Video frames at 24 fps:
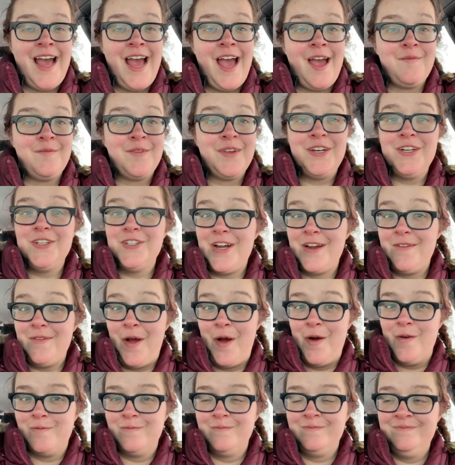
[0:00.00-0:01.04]
I'm gonna drive
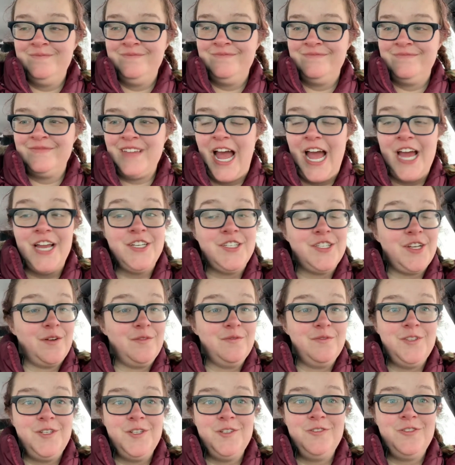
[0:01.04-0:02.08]
home. I
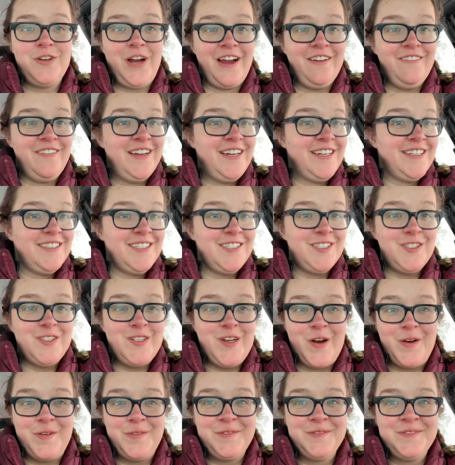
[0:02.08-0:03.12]
don't do driving in the
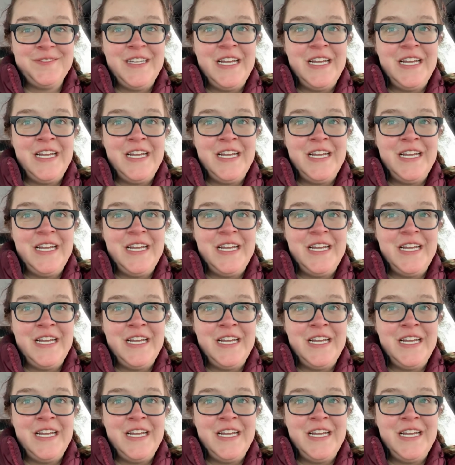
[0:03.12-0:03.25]
snow,